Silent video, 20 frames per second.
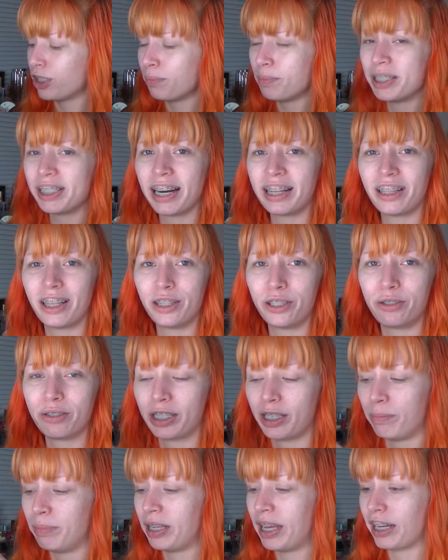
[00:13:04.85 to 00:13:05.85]
For some reason, I thought this
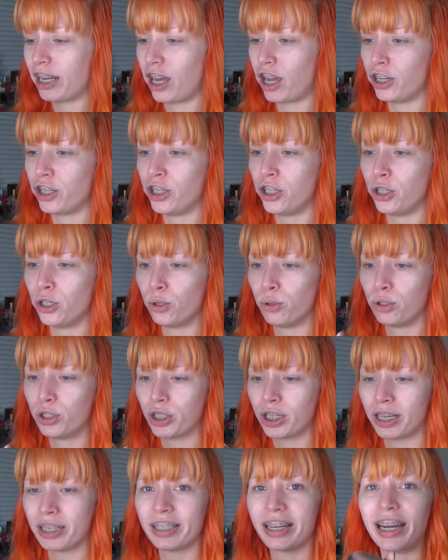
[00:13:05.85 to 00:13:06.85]
was gonna be like a
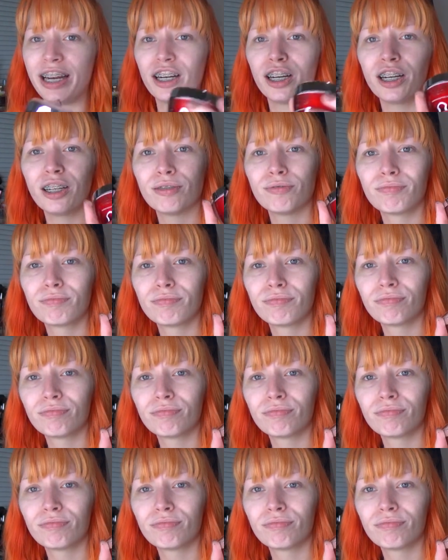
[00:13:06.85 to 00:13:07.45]
huge container.